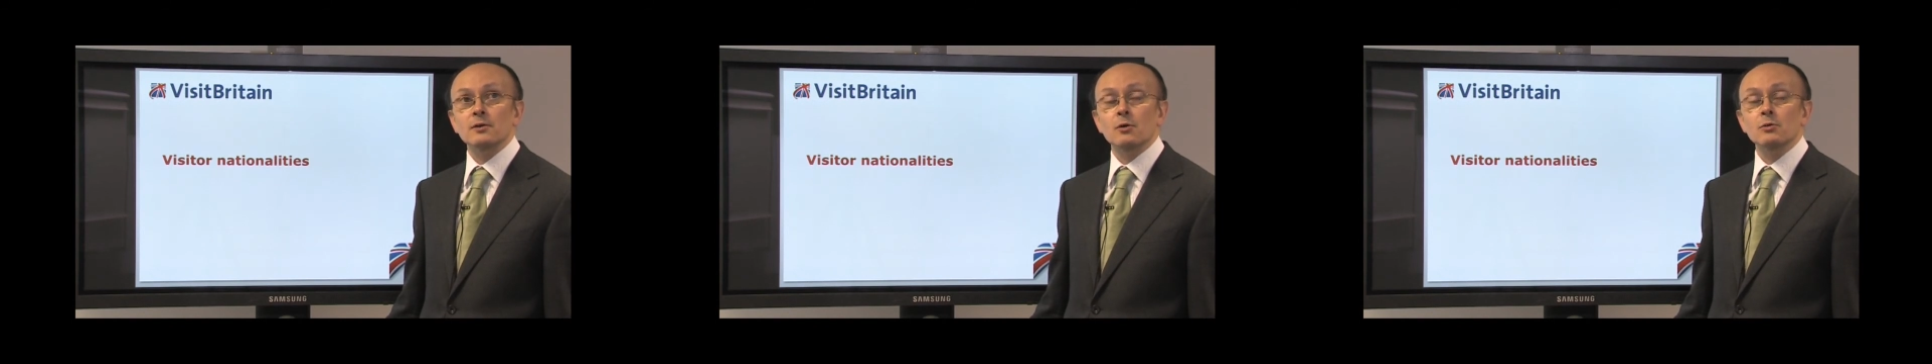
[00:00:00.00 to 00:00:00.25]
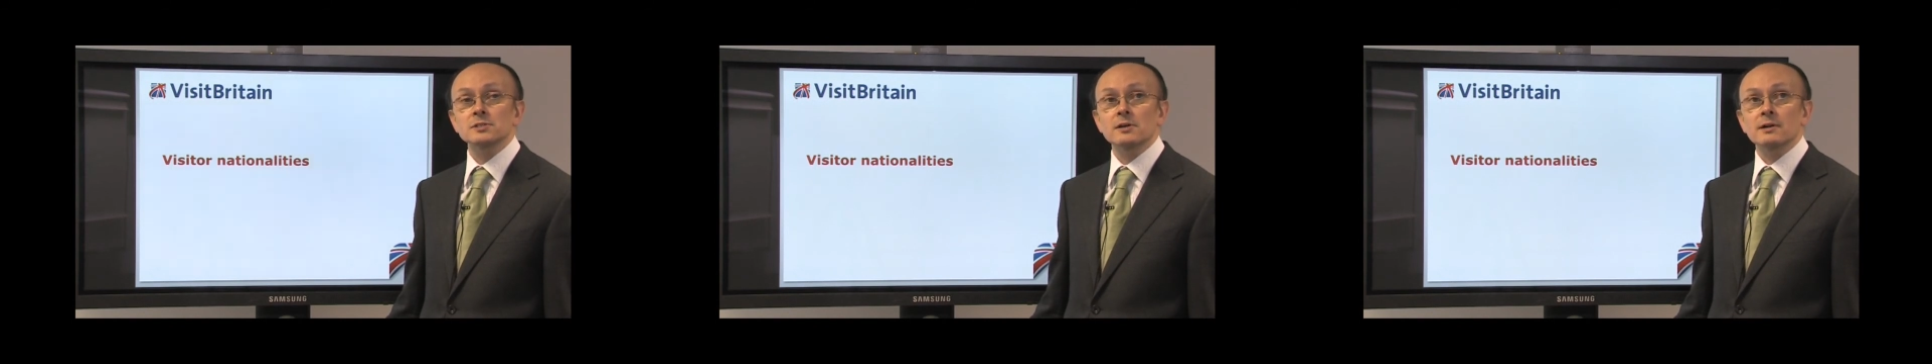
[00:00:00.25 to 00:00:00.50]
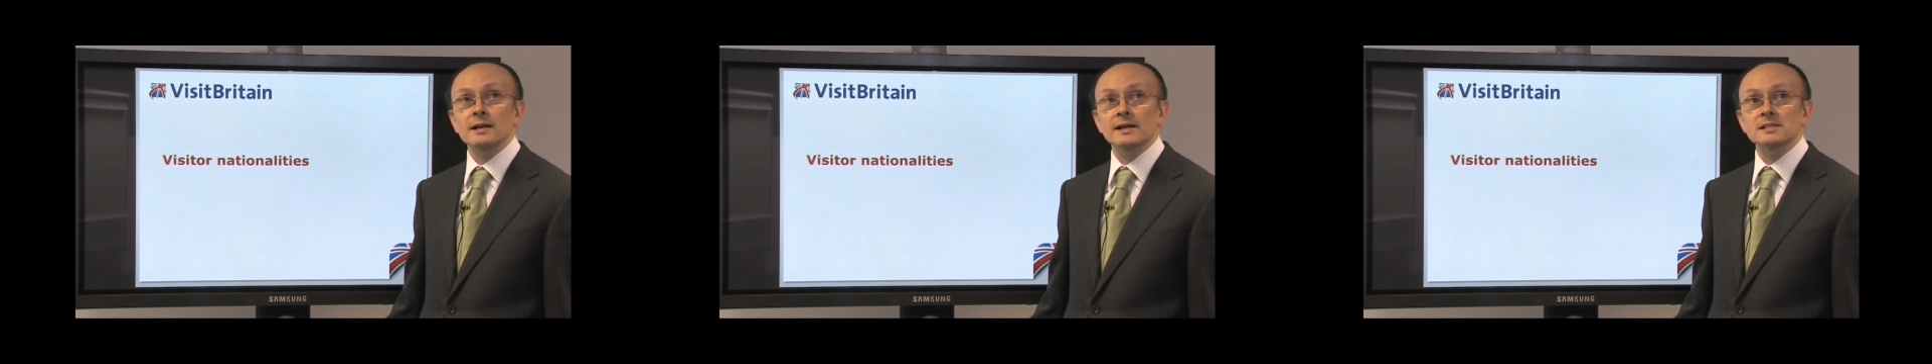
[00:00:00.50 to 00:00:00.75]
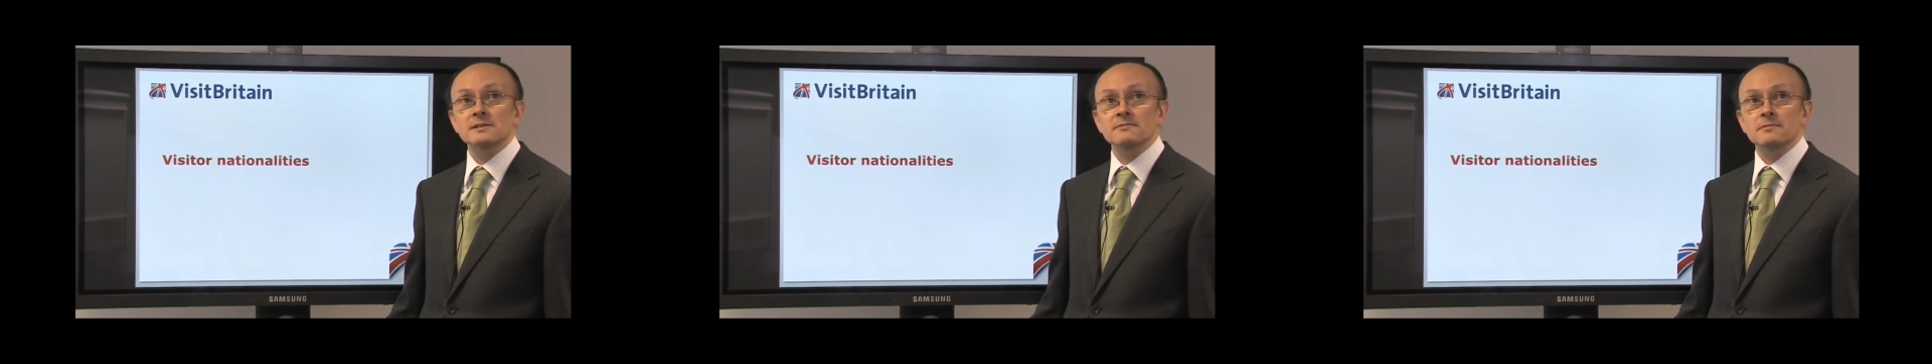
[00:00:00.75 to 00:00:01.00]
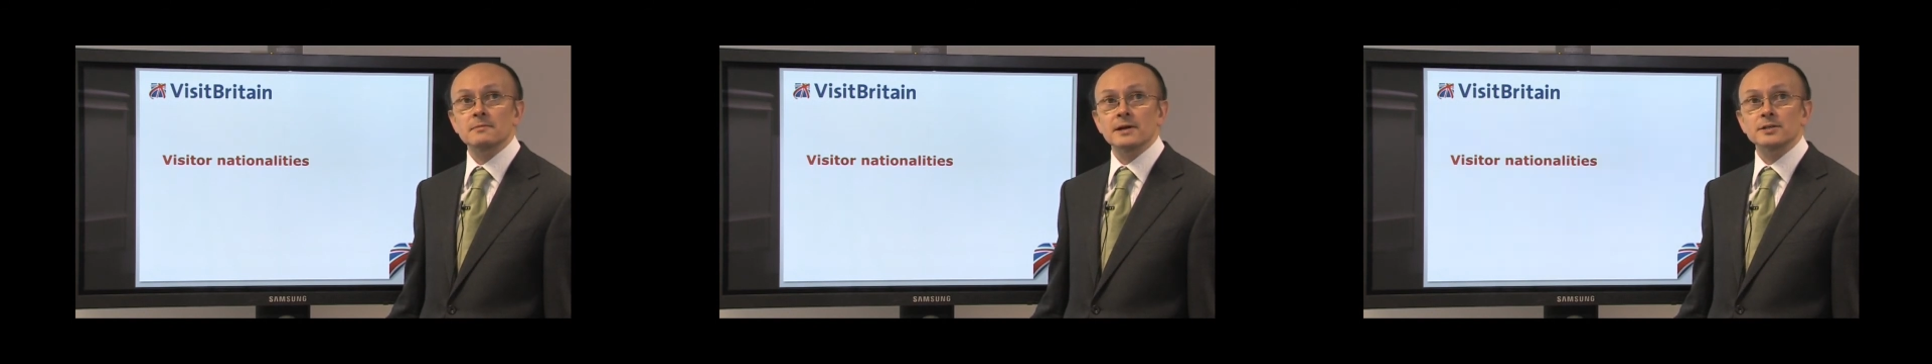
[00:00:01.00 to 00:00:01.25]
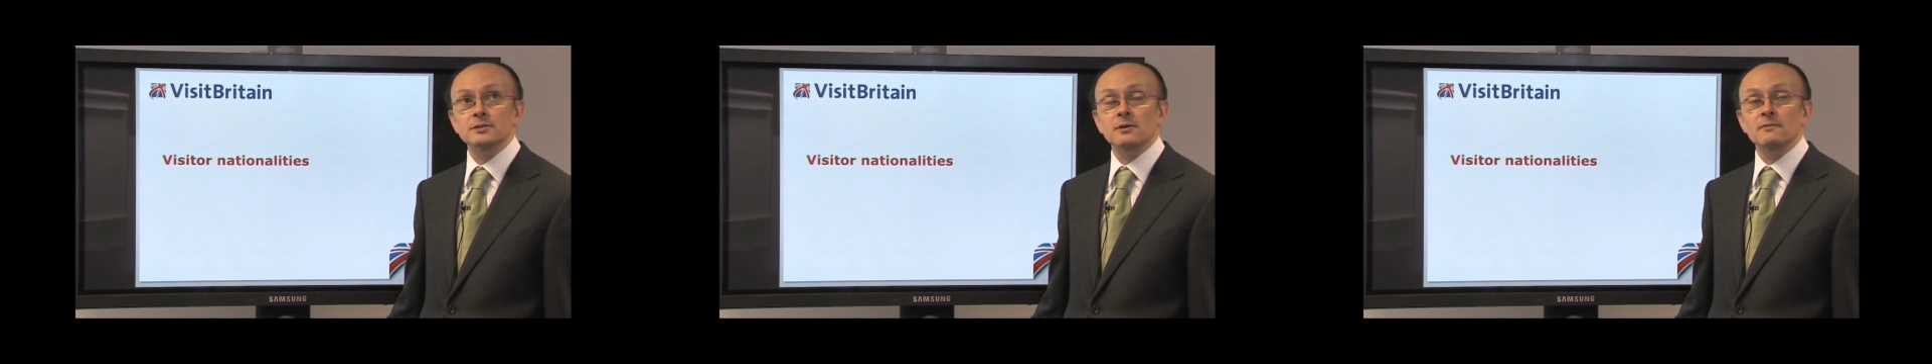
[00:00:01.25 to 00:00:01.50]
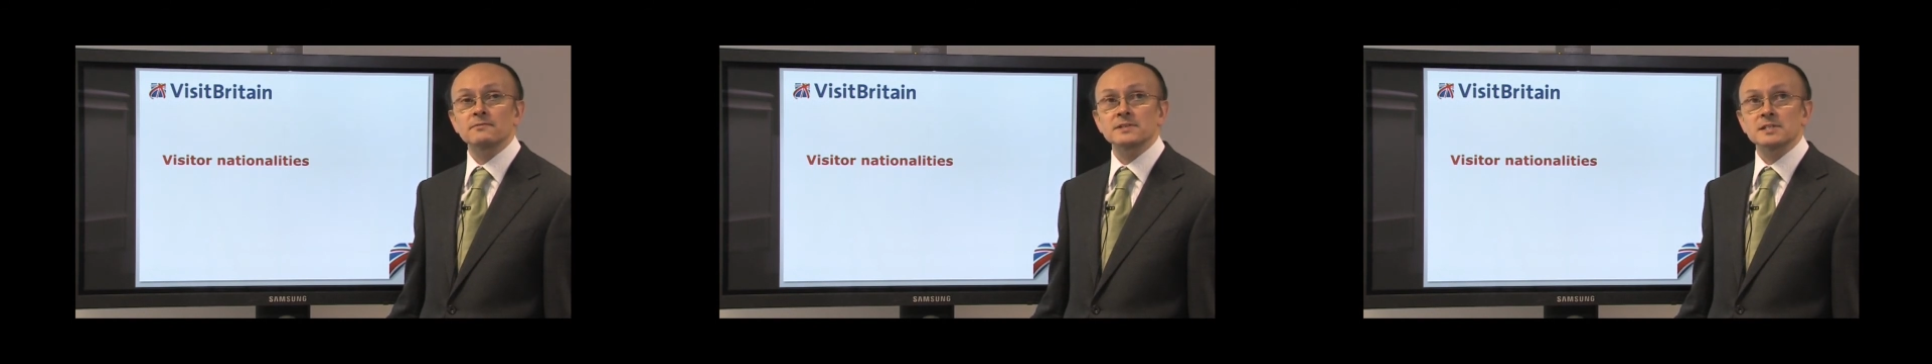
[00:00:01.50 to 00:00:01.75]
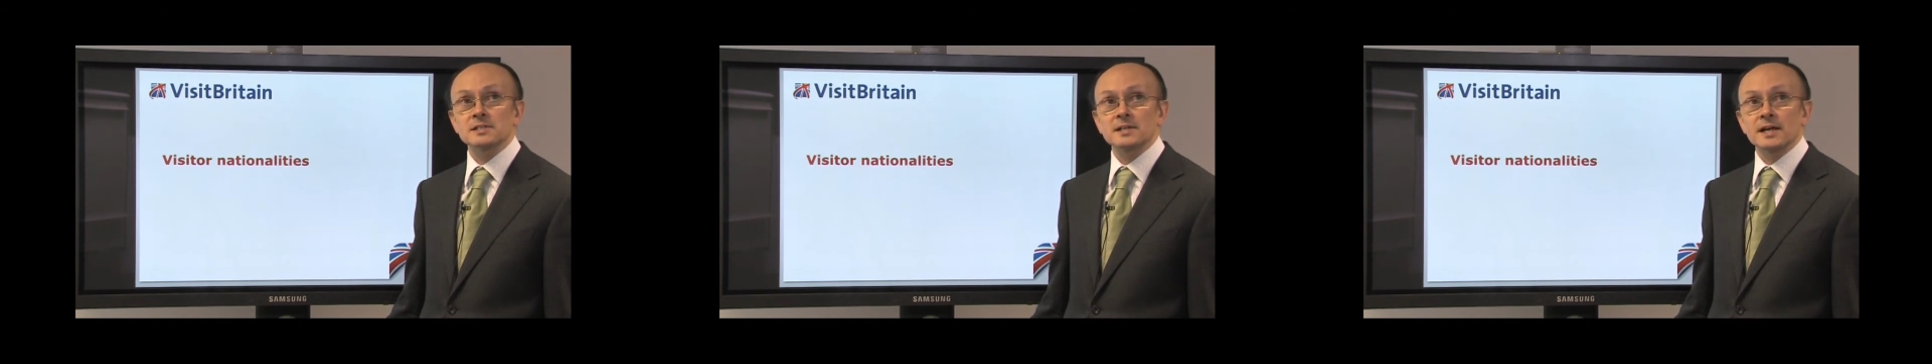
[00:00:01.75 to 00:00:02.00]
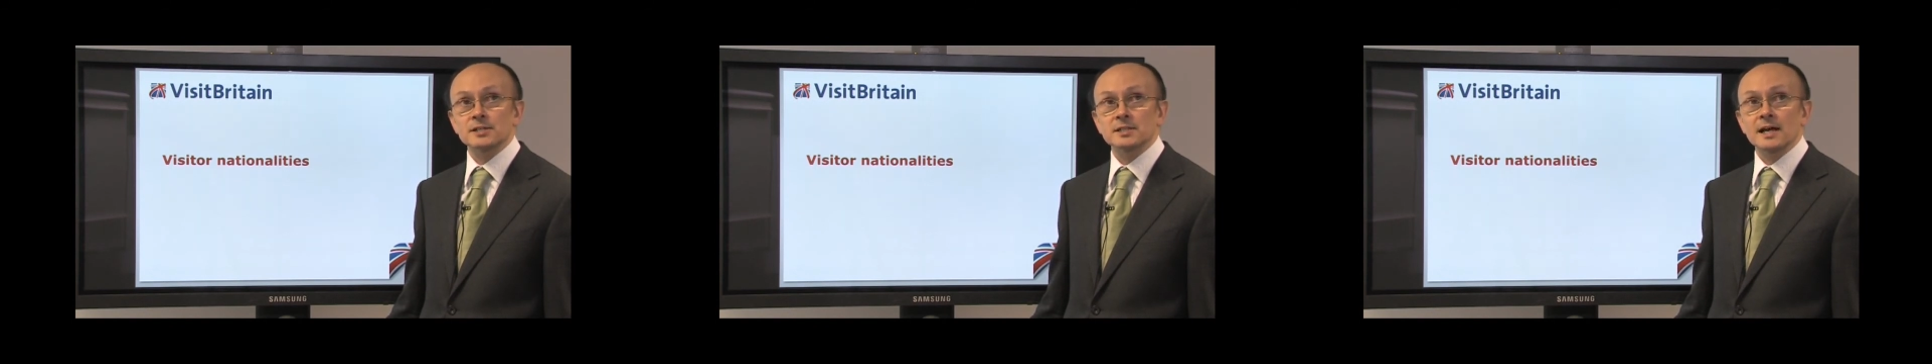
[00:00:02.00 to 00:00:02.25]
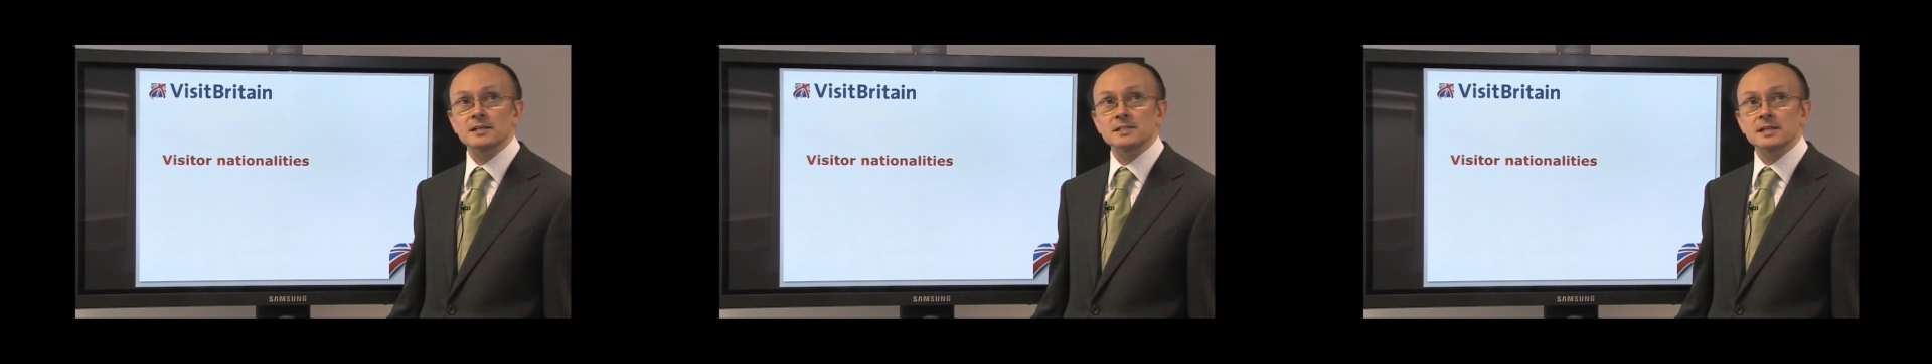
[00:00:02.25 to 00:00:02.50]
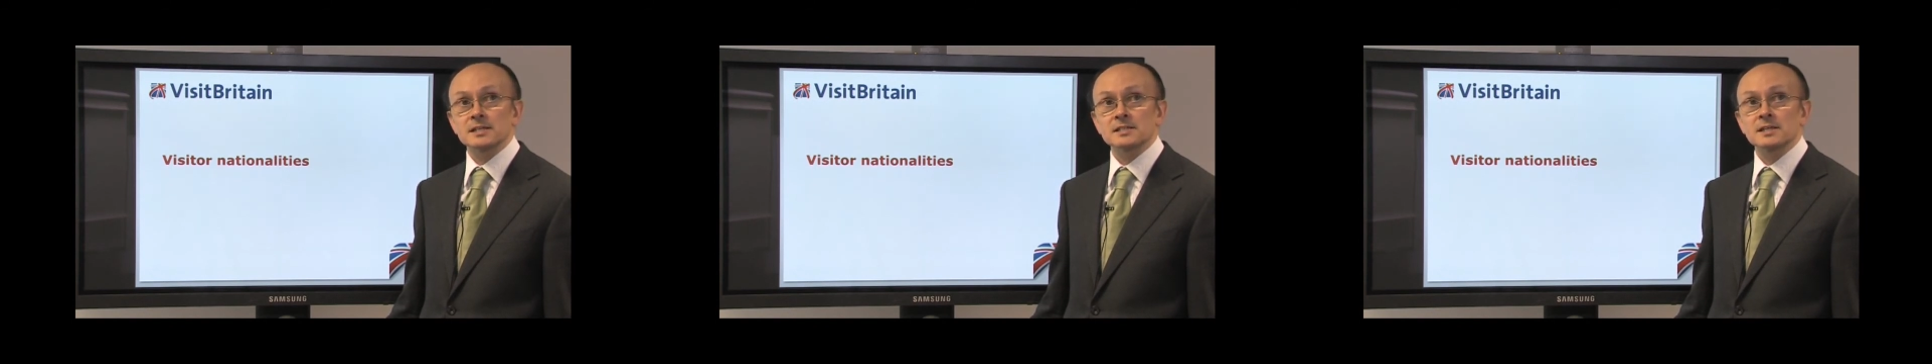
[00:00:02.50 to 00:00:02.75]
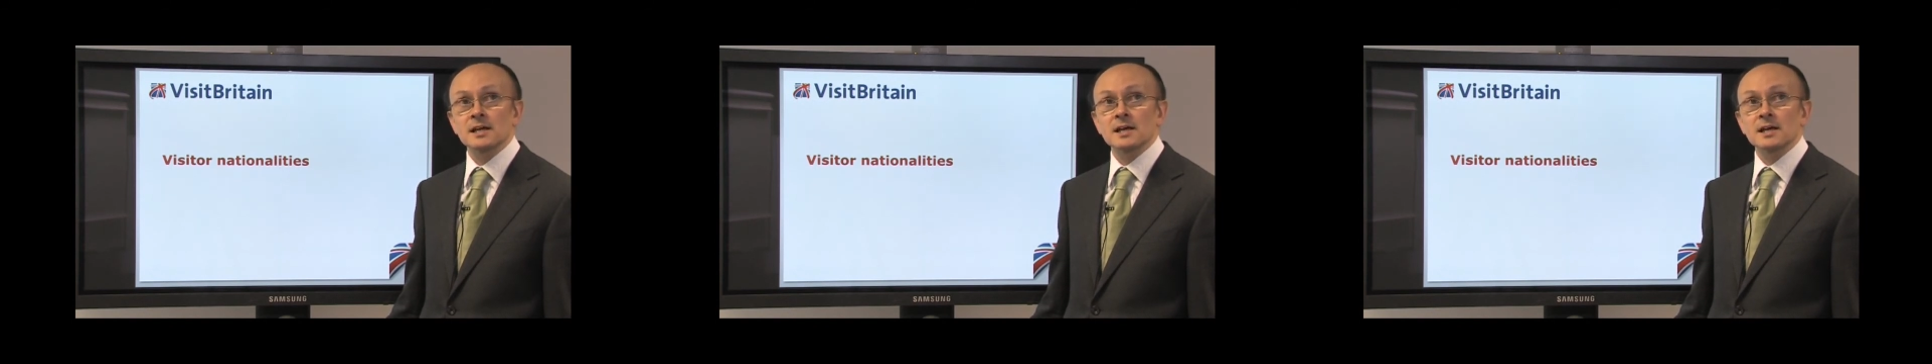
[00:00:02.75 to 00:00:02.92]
also collects information on visitor nationalities.